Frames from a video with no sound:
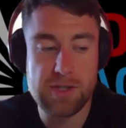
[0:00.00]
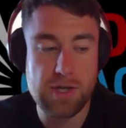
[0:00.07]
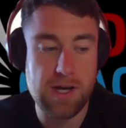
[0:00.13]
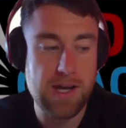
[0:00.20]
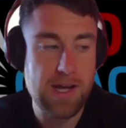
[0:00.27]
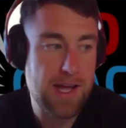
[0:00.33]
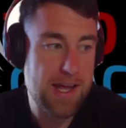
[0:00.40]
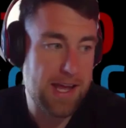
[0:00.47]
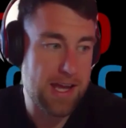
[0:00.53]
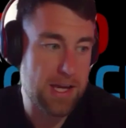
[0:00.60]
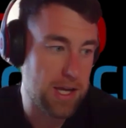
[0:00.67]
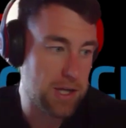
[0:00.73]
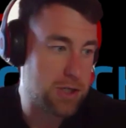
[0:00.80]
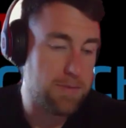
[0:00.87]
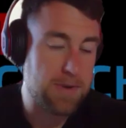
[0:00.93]
So
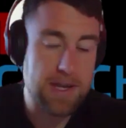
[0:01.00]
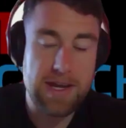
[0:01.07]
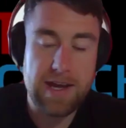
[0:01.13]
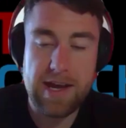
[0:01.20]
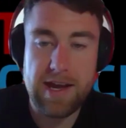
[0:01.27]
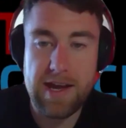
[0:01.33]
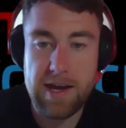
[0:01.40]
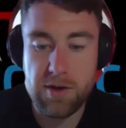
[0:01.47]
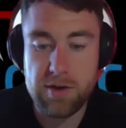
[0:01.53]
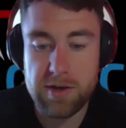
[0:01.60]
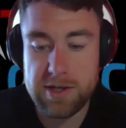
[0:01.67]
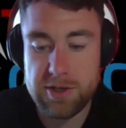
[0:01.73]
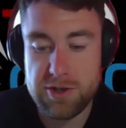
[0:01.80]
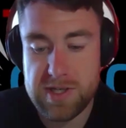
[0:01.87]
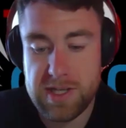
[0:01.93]
it, it should be a, a good,
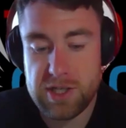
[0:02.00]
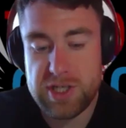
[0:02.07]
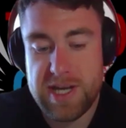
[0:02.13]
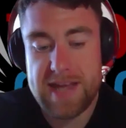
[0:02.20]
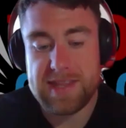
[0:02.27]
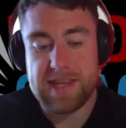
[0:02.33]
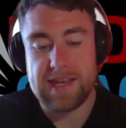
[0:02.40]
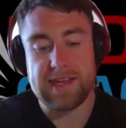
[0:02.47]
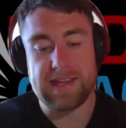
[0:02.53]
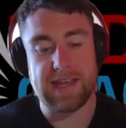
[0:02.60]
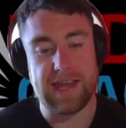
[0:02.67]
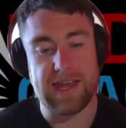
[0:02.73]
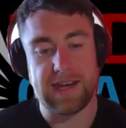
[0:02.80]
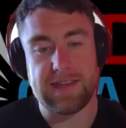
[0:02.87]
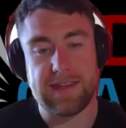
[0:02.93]
interesting chat to, to
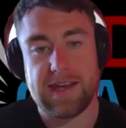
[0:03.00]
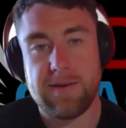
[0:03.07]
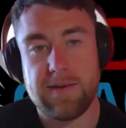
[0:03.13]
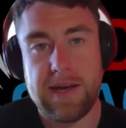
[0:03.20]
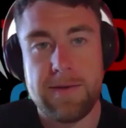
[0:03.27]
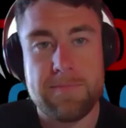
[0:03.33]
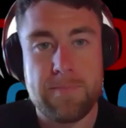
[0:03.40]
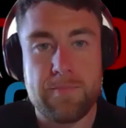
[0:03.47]
get into anyway.